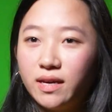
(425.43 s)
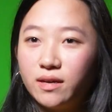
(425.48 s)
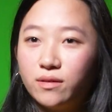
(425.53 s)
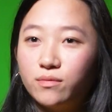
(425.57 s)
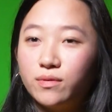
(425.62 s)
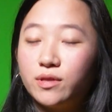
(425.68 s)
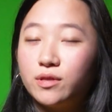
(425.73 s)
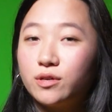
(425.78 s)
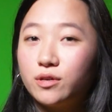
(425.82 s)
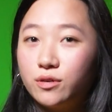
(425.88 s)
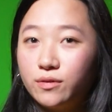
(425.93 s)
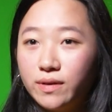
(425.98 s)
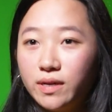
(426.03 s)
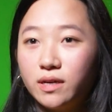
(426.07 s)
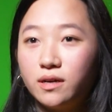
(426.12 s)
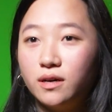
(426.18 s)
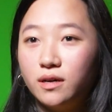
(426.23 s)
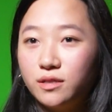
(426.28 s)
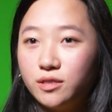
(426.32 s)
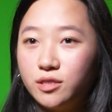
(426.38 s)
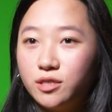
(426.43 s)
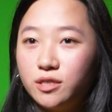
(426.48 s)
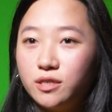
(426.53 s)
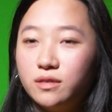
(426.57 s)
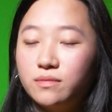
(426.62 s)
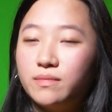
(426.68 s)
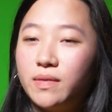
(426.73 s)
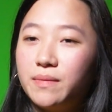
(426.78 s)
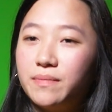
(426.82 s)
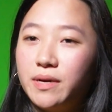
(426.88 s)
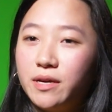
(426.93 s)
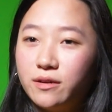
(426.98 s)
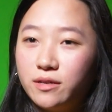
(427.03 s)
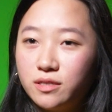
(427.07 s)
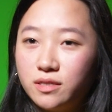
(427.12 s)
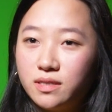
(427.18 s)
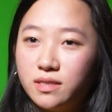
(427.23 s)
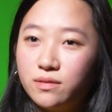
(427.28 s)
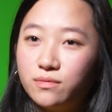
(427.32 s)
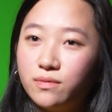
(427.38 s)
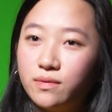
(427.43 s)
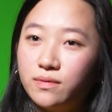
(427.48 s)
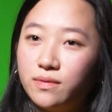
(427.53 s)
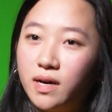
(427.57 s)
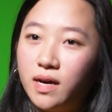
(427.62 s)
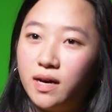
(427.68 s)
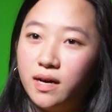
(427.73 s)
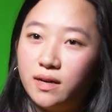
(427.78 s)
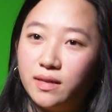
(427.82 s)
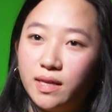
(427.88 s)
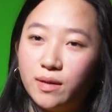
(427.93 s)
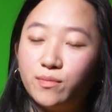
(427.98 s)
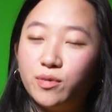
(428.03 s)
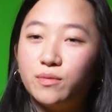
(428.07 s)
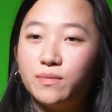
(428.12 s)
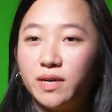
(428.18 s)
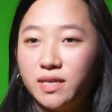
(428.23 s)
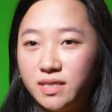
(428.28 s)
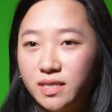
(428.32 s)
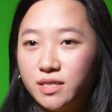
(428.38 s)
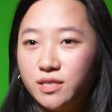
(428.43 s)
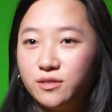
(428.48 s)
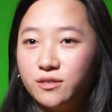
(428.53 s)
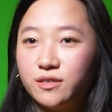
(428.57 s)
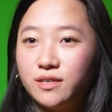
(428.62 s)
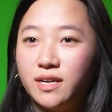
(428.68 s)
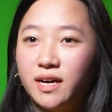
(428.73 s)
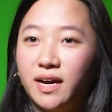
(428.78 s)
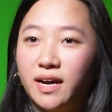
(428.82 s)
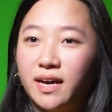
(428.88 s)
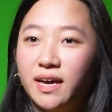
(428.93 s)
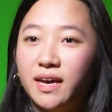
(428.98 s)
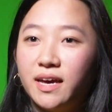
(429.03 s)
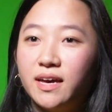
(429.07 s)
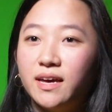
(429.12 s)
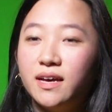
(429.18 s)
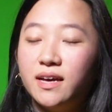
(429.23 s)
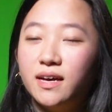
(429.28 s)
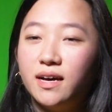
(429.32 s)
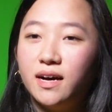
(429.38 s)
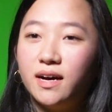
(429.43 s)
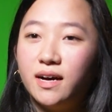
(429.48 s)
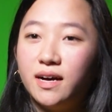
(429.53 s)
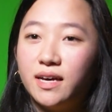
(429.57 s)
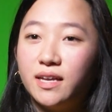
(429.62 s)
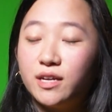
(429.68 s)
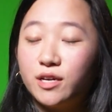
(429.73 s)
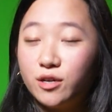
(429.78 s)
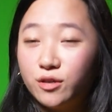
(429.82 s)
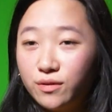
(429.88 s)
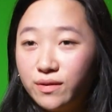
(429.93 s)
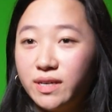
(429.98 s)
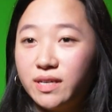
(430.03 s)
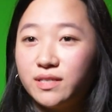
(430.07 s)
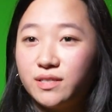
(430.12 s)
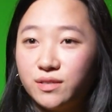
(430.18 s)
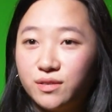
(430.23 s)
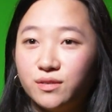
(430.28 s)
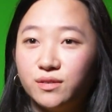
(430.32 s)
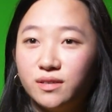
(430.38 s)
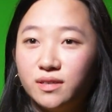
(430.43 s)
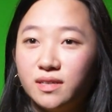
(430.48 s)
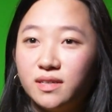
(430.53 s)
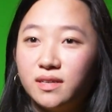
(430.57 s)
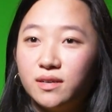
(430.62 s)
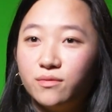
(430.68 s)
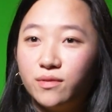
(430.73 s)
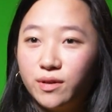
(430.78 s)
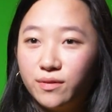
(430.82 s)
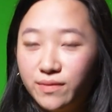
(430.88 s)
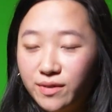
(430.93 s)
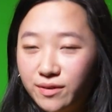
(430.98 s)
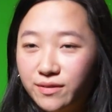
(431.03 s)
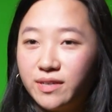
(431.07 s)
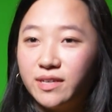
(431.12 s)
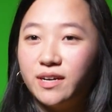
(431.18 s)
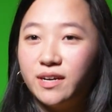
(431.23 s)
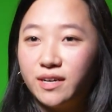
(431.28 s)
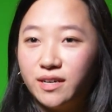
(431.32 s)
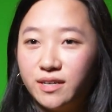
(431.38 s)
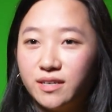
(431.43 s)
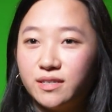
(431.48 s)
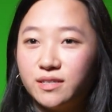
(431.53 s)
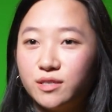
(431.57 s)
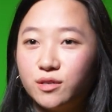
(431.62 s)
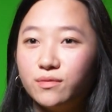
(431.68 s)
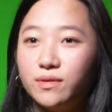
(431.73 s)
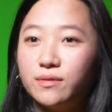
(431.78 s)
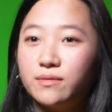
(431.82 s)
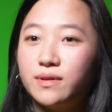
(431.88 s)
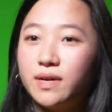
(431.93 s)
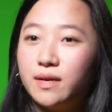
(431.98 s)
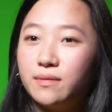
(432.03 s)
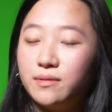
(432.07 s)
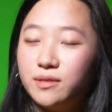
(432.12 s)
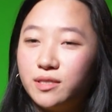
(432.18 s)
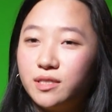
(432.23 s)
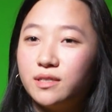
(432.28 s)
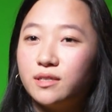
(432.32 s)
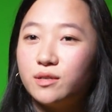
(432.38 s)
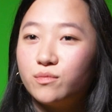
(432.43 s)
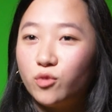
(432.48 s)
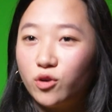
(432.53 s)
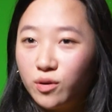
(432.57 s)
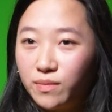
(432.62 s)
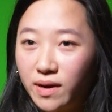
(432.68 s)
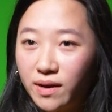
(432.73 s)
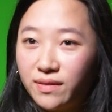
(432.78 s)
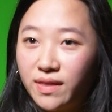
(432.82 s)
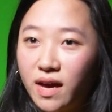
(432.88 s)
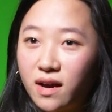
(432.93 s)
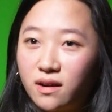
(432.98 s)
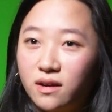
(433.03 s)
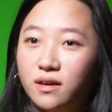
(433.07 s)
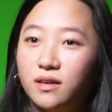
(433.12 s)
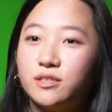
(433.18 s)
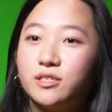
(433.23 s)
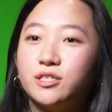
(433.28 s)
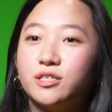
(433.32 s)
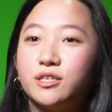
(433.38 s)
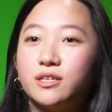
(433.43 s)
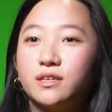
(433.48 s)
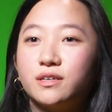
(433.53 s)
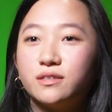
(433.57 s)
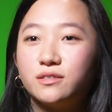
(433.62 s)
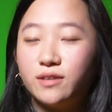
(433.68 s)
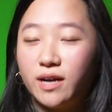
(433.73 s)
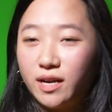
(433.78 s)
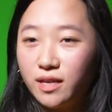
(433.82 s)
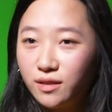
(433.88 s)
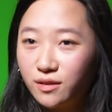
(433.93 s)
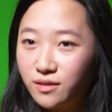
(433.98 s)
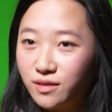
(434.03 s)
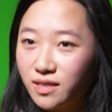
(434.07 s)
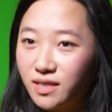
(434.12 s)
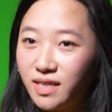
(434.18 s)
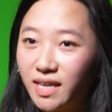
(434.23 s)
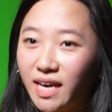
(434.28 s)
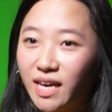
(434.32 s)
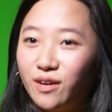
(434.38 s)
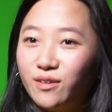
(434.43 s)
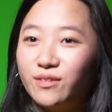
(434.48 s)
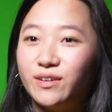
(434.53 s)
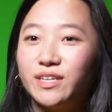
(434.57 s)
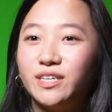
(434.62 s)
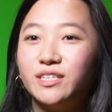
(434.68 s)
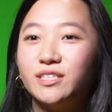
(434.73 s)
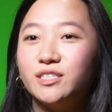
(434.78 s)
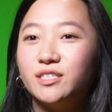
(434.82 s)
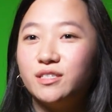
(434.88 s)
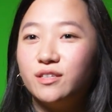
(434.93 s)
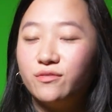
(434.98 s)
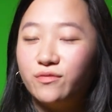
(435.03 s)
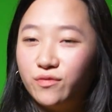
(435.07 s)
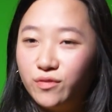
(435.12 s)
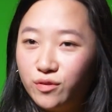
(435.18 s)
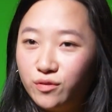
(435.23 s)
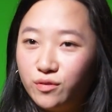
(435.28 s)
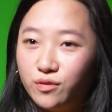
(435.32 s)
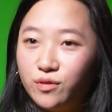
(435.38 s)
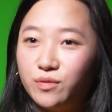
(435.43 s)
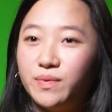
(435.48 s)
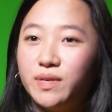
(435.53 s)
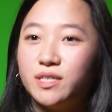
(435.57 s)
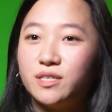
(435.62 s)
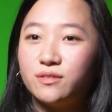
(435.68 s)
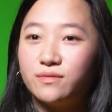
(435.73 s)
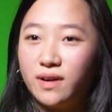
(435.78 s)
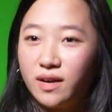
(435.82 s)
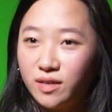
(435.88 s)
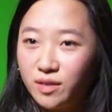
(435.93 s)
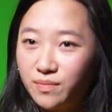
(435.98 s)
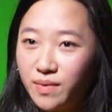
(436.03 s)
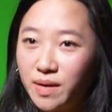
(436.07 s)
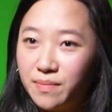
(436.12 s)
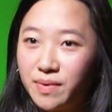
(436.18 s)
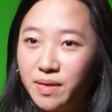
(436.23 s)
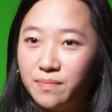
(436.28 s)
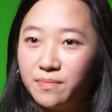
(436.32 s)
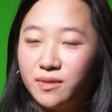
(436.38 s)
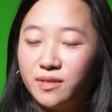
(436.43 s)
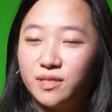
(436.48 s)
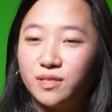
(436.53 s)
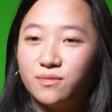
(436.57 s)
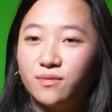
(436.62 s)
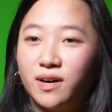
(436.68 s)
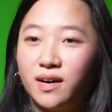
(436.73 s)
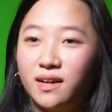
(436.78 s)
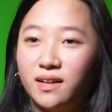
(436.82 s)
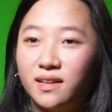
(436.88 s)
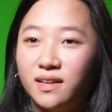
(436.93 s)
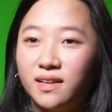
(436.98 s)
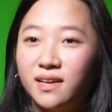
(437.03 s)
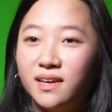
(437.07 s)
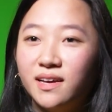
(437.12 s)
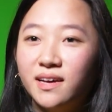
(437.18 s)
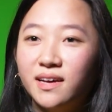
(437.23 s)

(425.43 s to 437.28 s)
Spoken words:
With the Korean culture, my parents, they put my sister and I in a Korean school when we were younger. So we were able to learn more about that culture, try to learn the language, the food, be surrounded by people as well.